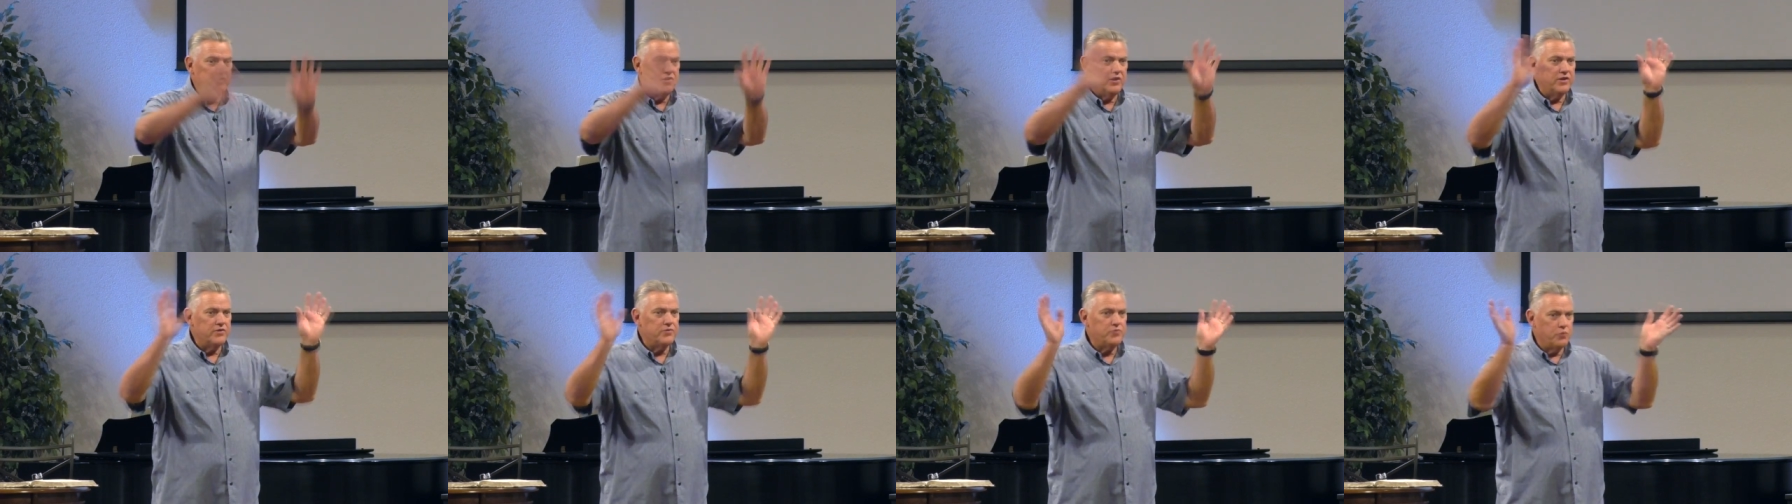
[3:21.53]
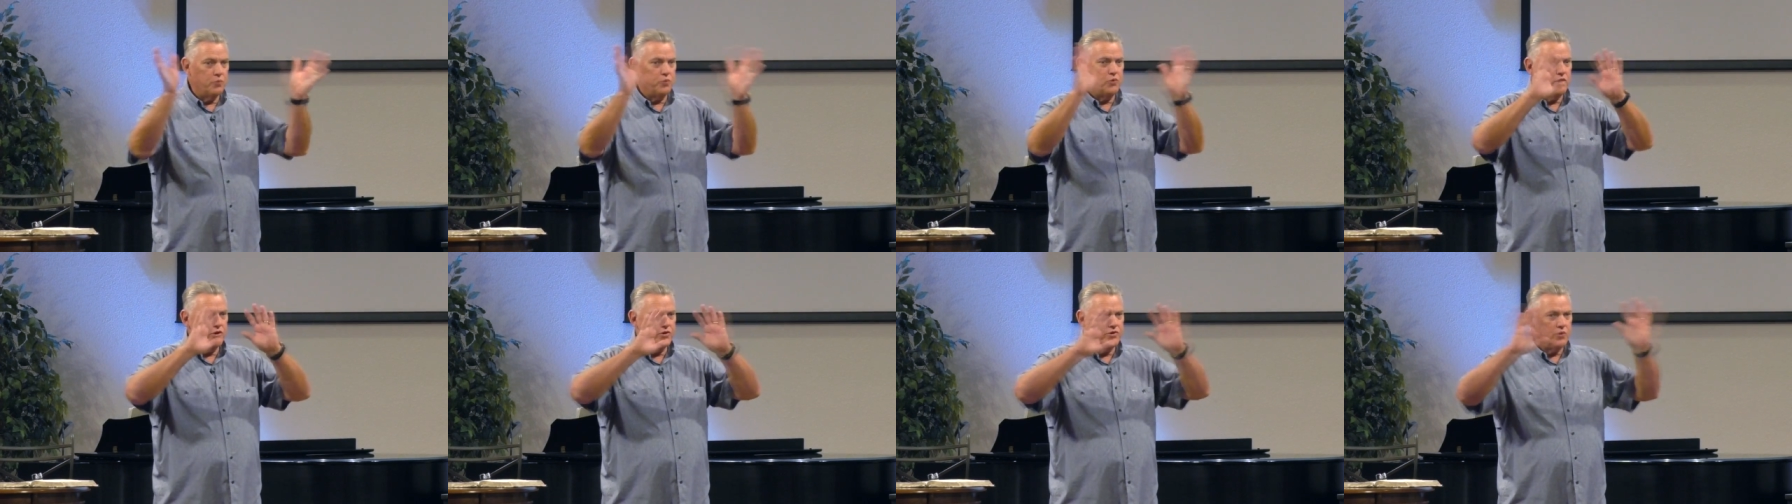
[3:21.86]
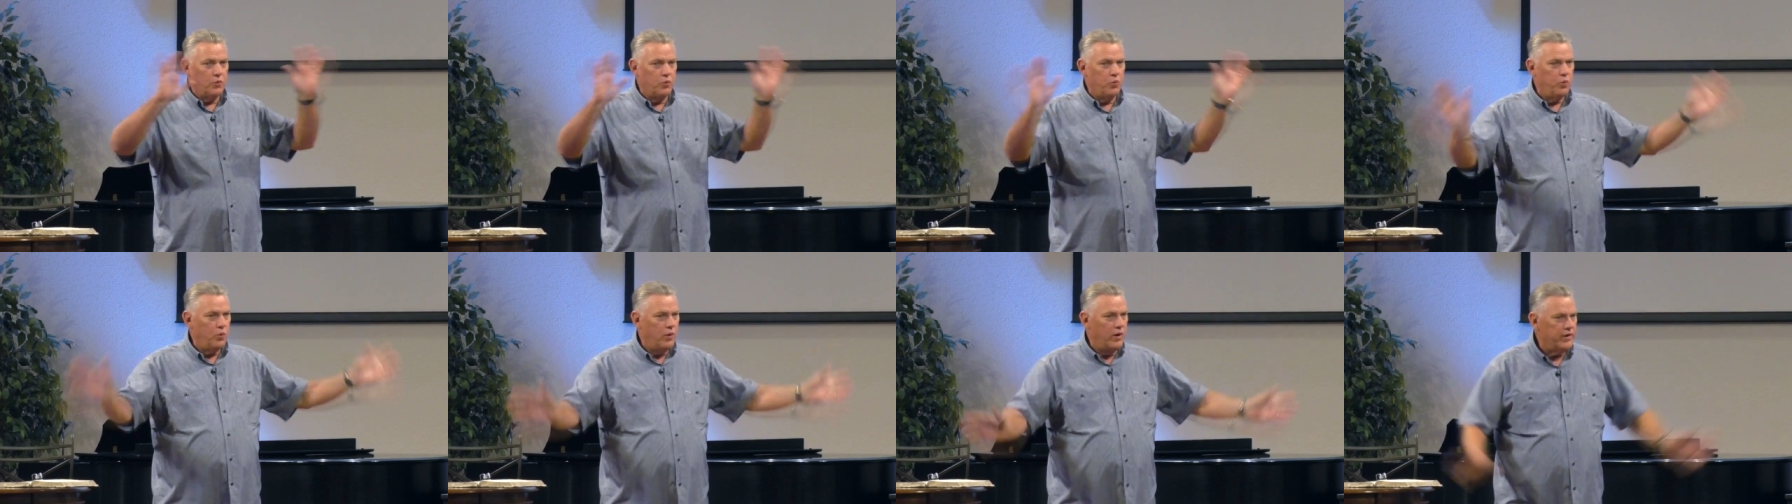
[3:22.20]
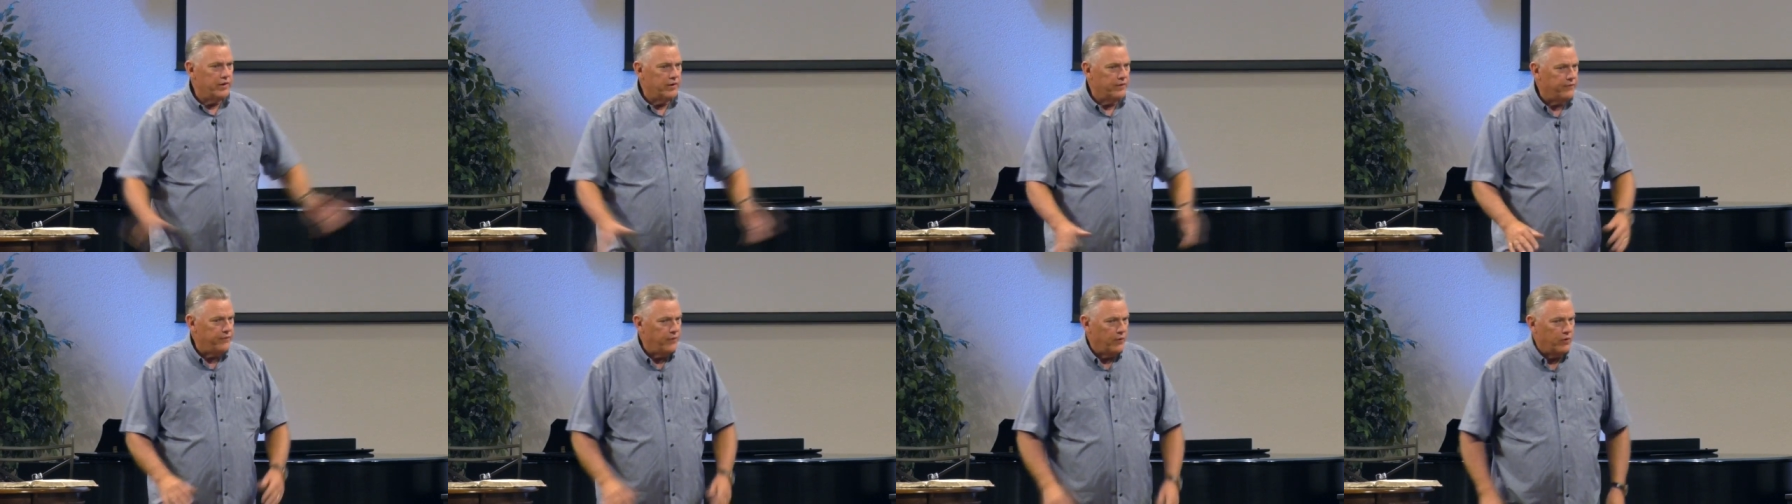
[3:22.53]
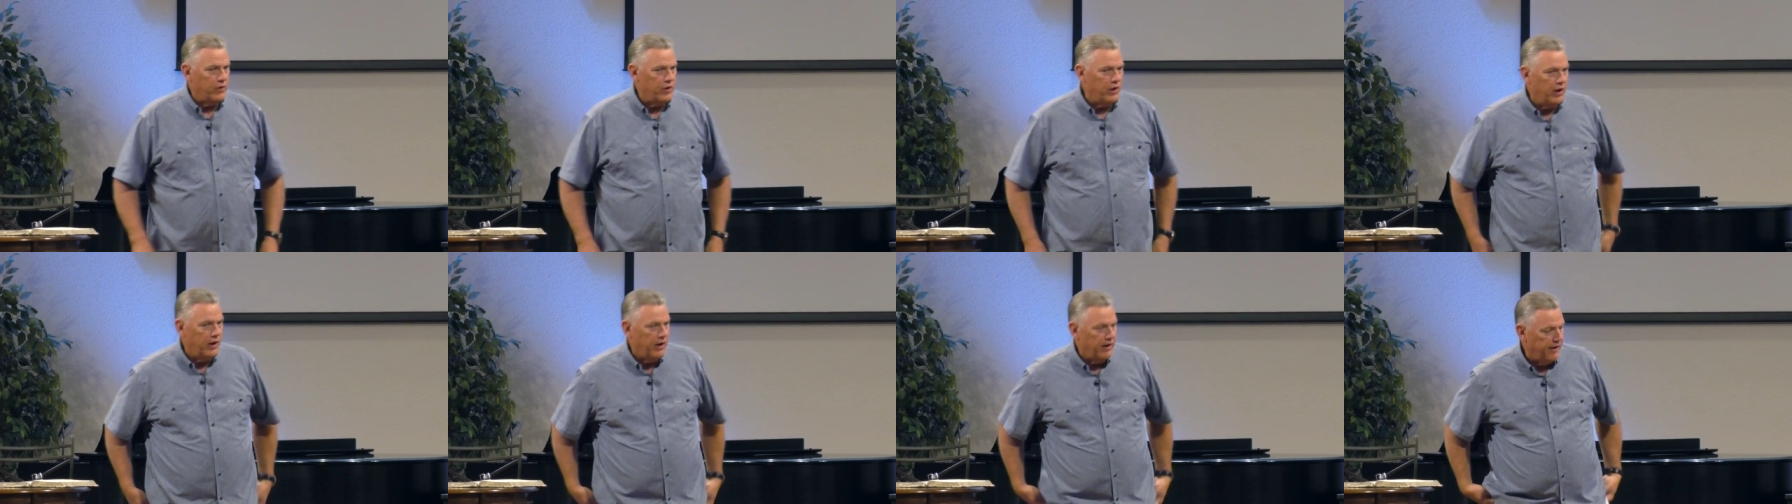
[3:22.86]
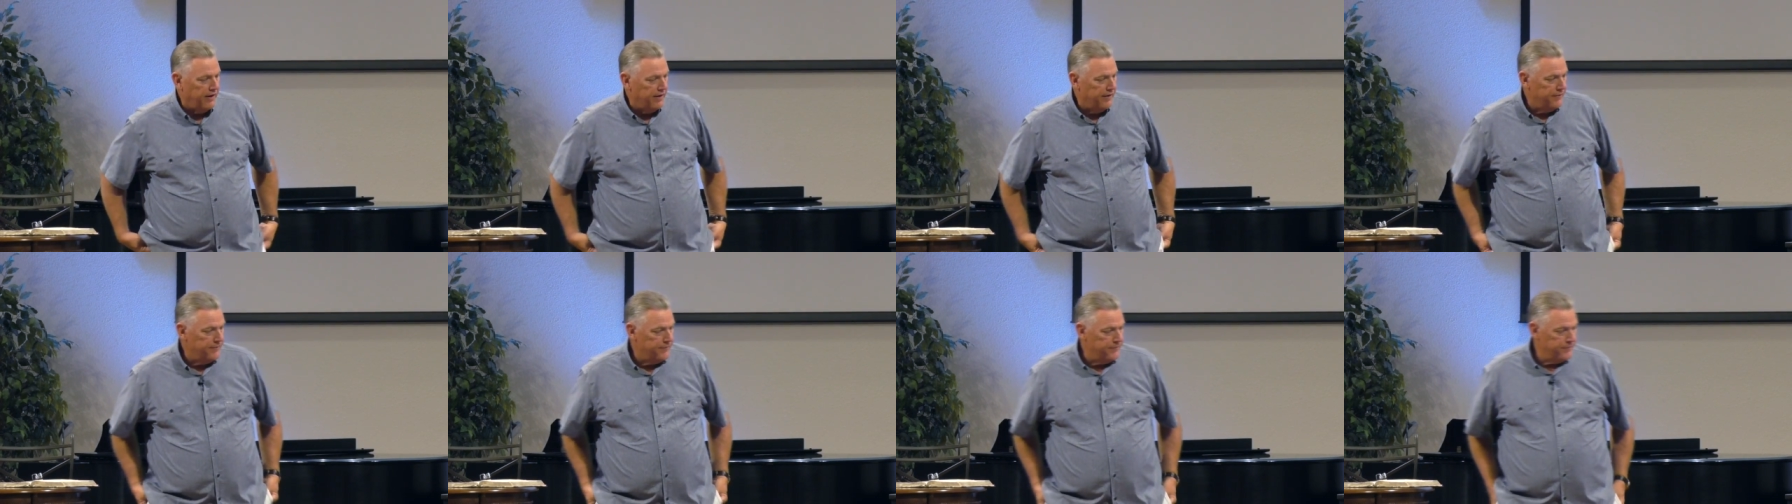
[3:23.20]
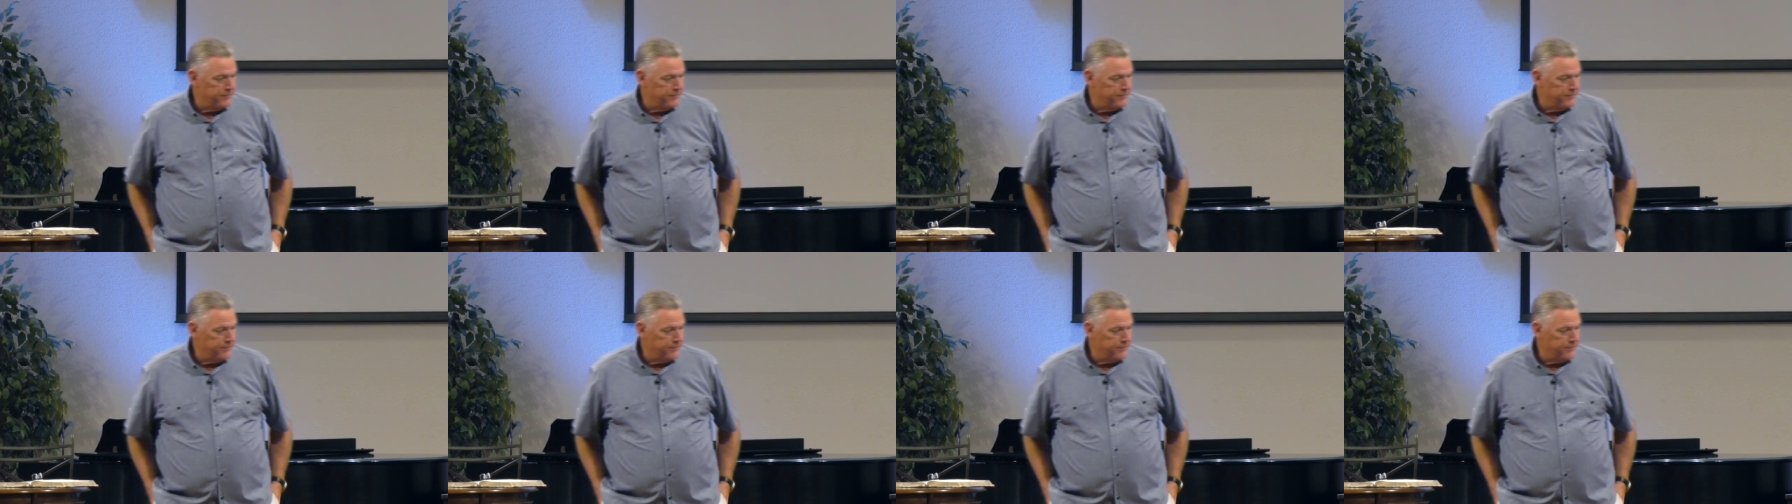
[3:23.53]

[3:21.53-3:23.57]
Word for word: just, just a wonderful car.